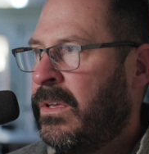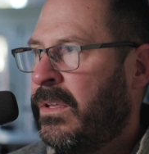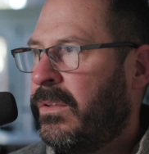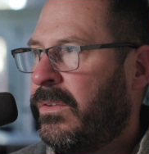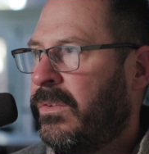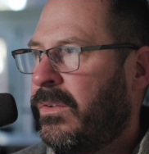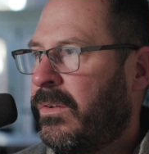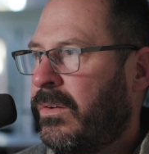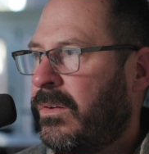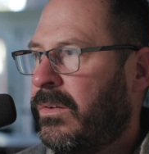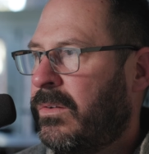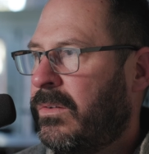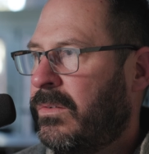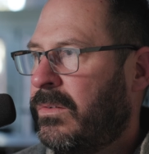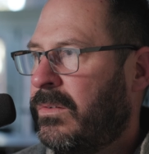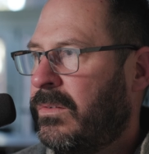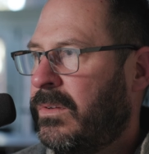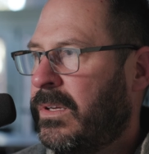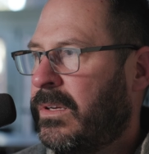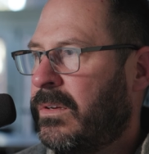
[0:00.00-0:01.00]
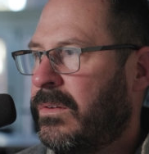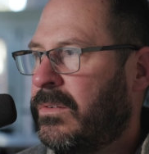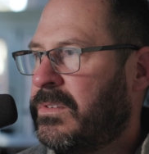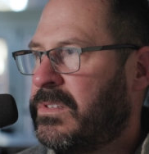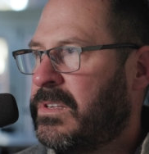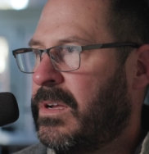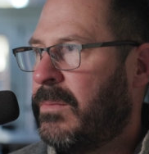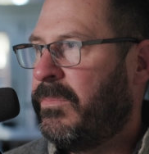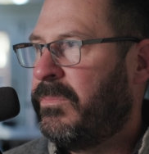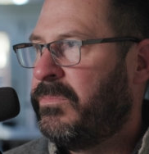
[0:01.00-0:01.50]
So it
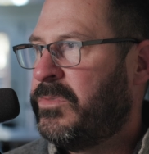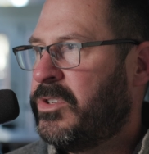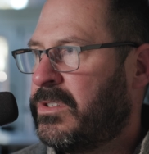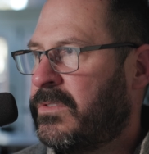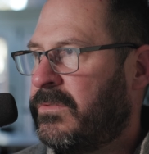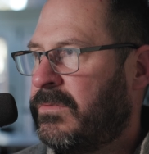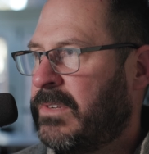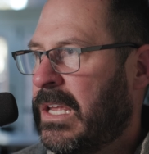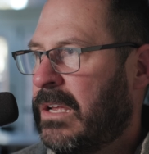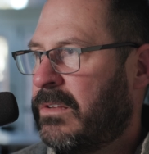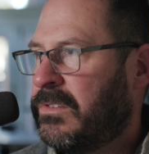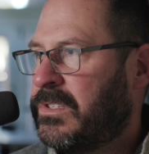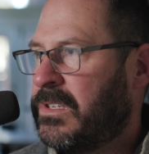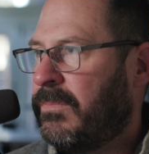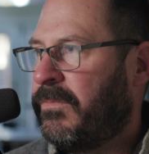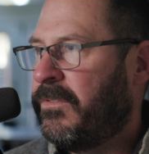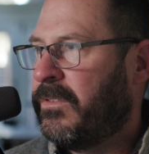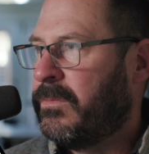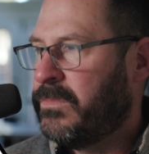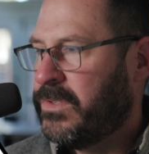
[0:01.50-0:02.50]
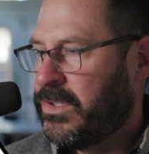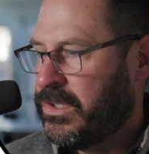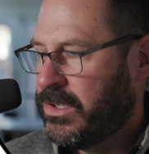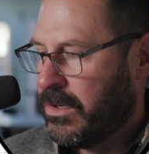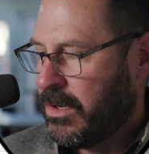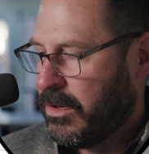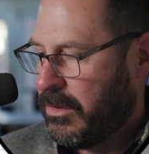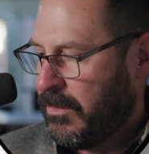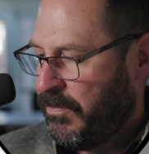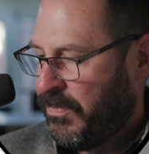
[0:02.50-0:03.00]
goes up, just counts up from
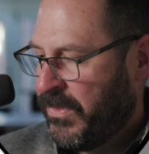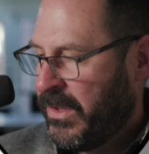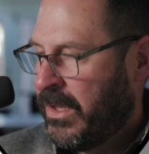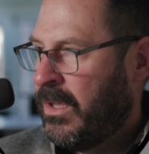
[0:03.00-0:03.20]
0.